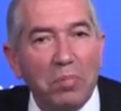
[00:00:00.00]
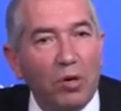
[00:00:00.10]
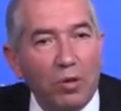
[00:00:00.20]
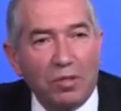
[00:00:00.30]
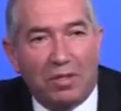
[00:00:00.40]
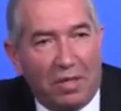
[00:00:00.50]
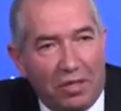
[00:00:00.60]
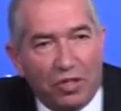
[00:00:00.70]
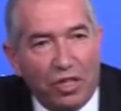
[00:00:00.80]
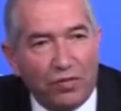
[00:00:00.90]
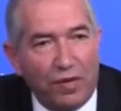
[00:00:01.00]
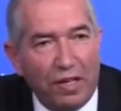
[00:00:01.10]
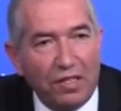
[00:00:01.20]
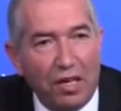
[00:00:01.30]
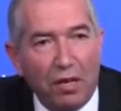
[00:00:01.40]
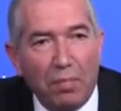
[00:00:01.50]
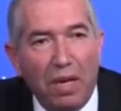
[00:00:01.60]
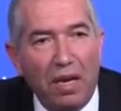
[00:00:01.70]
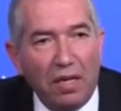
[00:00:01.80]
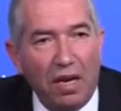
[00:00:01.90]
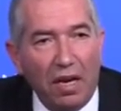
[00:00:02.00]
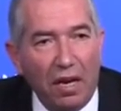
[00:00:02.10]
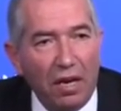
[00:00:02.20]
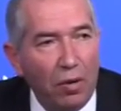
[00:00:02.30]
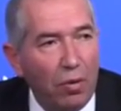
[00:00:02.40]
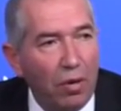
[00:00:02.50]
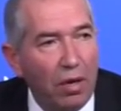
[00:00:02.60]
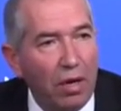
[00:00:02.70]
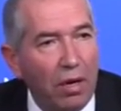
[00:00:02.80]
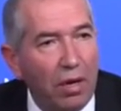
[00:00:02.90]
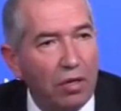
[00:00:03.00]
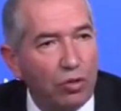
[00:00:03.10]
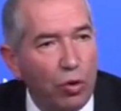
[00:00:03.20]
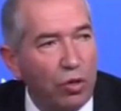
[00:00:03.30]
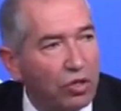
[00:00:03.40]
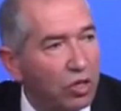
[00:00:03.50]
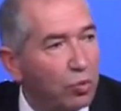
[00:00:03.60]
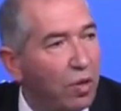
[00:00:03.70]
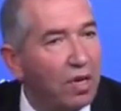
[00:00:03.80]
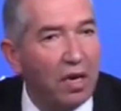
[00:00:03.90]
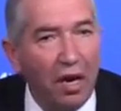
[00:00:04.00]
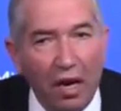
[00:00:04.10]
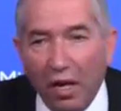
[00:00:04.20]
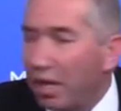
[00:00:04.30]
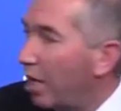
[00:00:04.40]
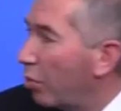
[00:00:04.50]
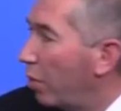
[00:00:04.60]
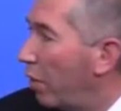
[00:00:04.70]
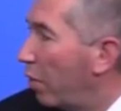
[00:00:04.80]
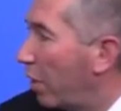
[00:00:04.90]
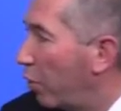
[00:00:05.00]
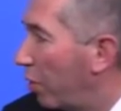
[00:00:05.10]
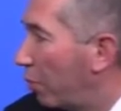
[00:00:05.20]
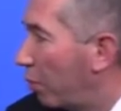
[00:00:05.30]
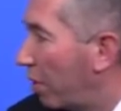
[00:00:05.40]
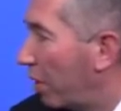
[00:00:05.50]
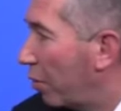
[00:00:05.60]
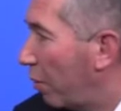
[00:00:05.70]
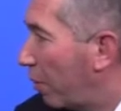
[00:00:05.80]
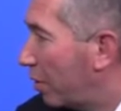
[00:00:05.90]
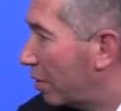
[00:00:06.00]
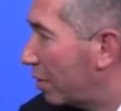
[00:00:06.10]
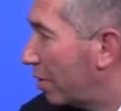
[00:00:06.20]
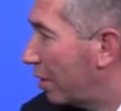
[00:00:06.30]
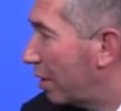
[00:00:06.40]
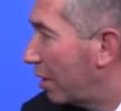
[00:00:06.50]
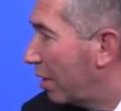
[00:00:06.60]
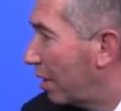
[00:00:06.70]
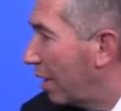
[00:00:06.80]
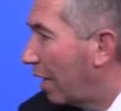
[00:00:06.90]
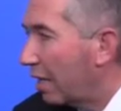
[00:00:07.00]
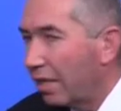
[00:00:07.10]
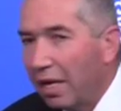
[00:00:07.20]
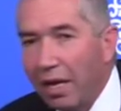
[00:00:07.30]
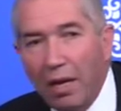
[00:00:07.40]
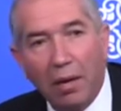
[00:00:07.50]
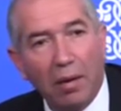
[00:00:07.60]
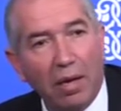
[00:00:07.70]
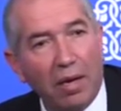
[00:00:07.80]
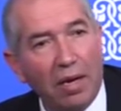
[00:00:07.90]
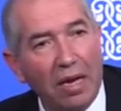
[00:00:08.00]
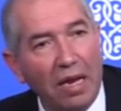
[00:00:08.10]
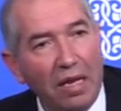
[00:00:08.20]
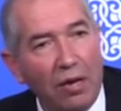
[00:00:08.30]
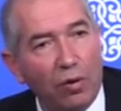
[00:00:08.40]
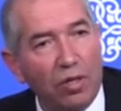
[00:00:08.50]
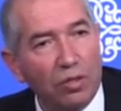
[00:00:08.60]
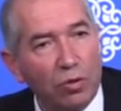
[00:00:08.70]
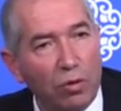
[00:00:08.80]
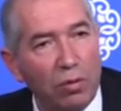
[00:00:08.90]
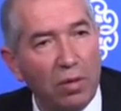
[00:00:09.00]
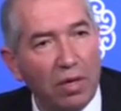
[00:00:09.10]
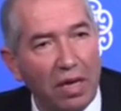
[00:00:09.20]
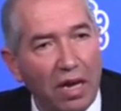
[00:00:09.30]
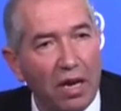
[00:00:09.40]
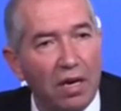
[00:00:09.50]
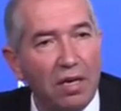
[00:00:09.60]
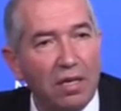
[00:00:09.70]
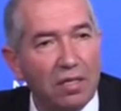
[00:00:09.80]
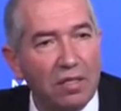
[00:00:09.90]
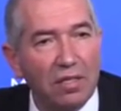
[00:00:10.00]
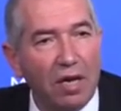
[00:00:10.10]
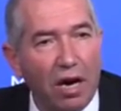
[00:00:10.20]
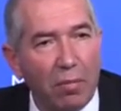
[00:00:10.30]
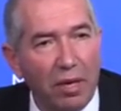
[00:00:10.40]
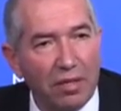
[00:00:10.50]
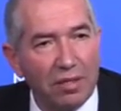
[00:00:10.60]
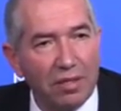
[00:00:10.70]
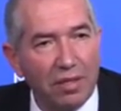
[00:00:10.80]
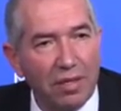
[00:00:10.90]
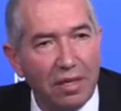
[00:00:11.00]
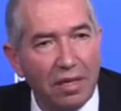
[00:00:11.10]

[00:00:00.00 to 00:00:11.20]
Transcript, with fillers: because she's facing military soldiers well trained and well equipped with weapons. And uh, the lady or the school girl, she's harmless.